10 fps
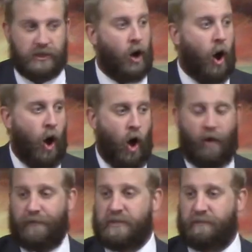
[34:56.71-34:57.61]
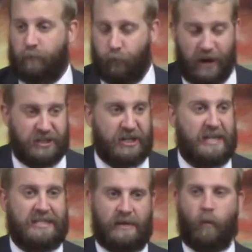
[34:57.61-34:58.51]
to all of his
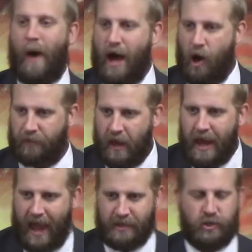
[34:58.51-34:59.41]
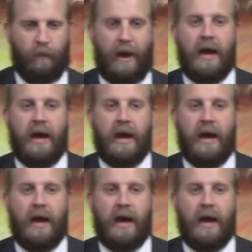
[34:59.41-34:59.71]
riches and wealth and show,